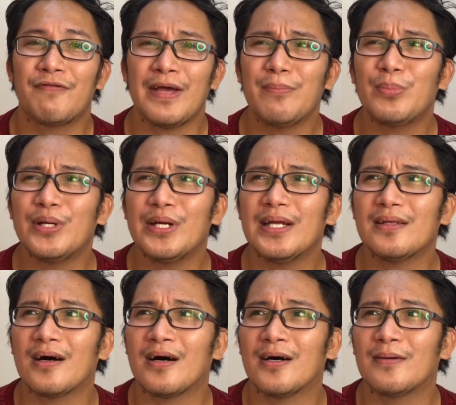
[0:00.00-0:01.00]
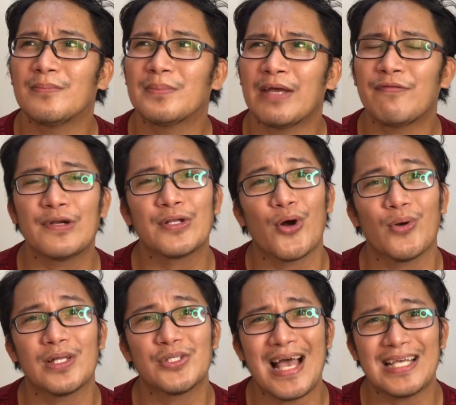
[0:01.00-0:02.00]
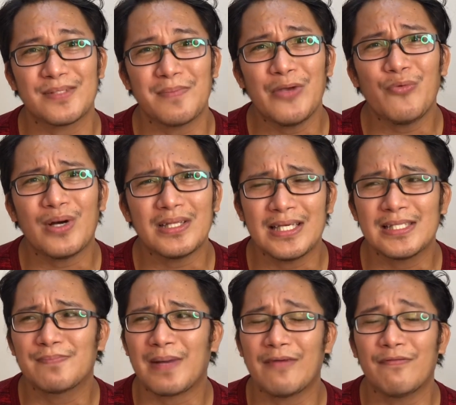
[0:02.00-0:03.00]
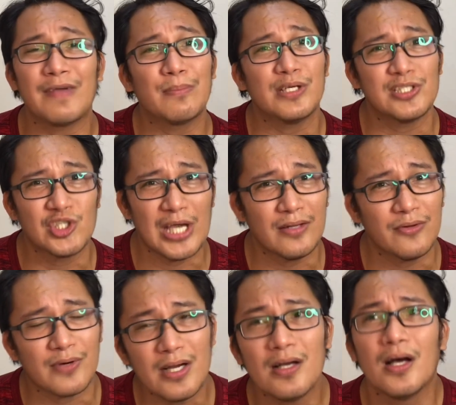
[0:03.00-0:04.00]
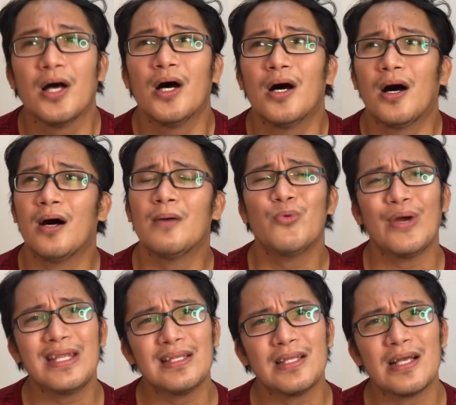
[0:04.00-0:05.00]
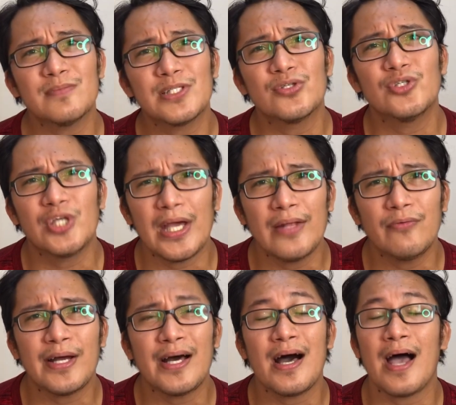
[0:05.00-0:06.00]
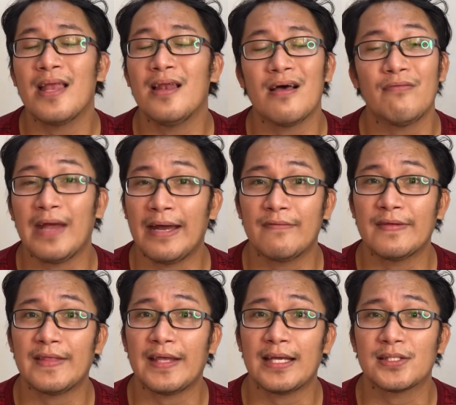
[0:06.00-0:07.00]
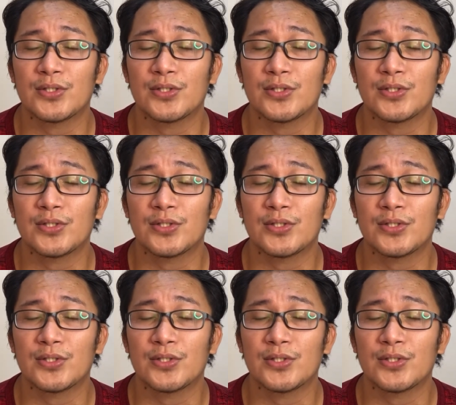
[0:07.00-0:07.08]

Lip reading: favorite, if you're going to ask me what is my favorite genre, when it comes to genre, I love everything.